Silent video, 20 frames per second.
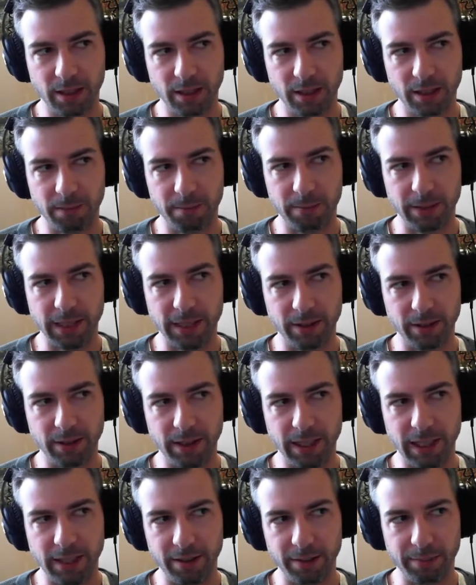about
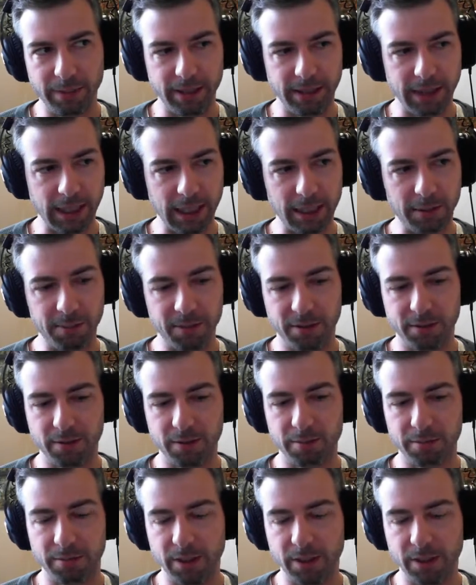how to make games from